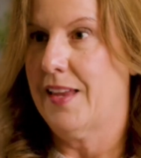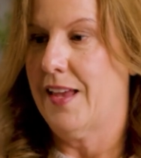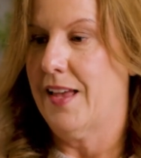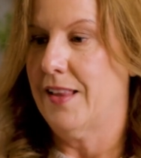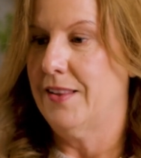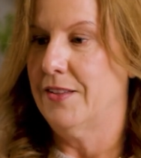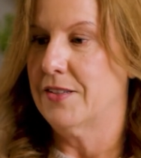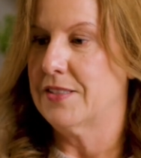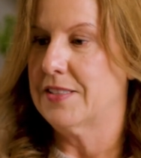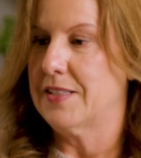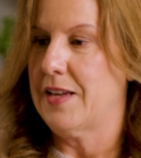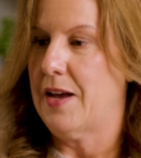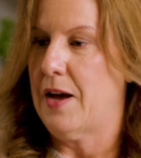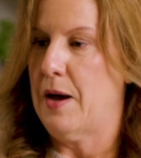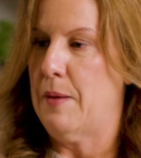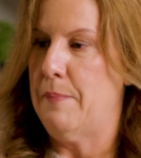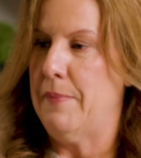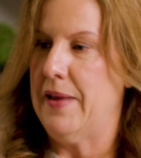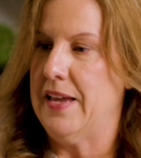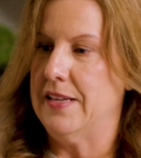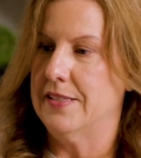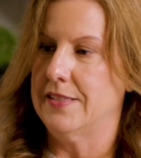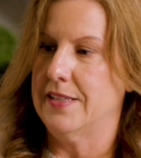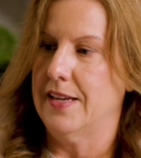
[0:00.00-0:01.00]
Looks
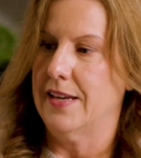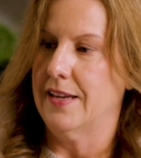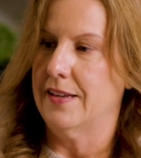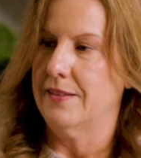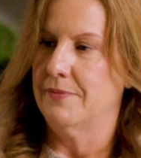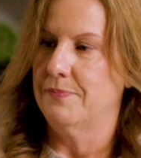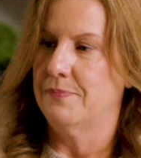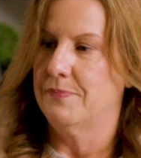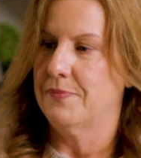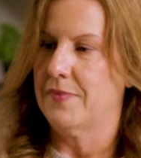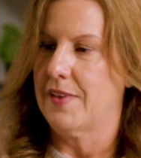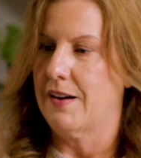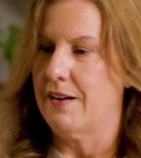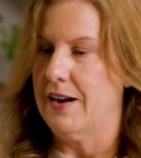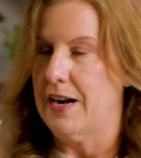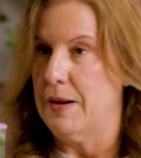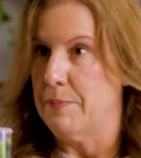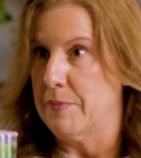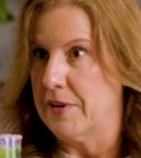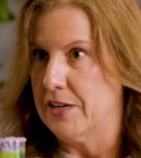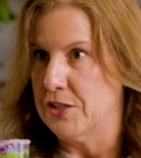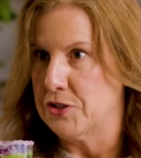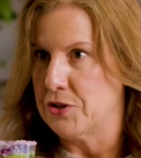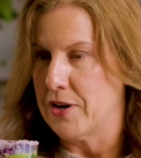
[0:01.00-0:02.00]
amazing. All right, I'm
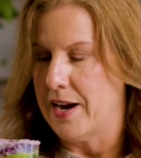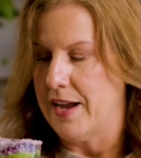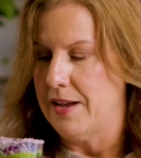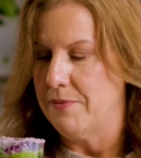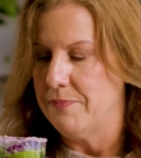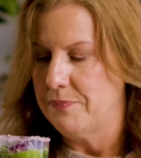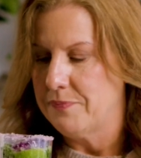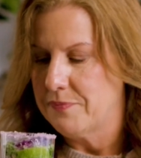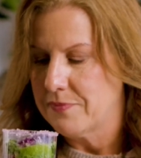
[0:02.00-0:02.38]
gonna try it.